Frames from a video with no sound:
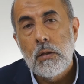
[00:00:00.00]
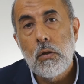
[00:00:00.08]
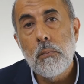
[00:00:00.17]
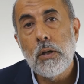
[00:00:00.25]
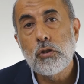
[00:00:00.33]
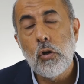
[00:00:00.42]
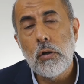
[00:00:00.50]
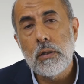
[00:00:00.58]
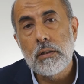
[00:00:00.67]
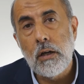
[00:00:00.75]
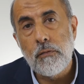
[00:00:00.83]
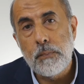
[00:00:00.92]
the
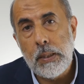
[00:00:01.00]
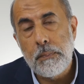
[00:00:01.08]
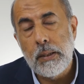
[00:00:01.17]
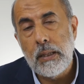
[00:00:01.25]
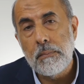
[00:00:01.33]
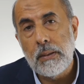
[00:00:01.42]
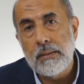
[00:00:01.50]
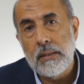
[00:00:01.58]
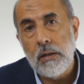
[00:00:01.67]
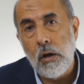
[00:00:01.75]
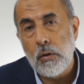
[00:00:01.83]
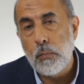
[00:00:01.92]
majority of people in
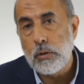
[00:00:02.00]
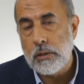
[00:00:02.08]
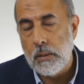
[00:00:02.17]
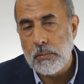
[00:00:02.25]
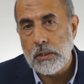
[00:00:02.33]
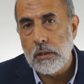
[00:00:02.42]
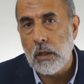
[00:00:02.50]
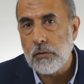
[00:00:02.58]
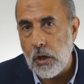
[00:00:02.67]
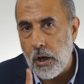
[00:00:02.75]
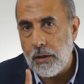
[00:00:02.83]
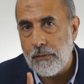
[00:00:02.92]
Medina are Muslims, not
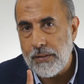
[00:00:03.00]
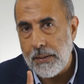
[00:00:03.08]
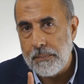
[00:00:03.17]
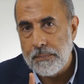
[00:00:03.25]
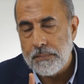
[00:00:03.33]
all of them.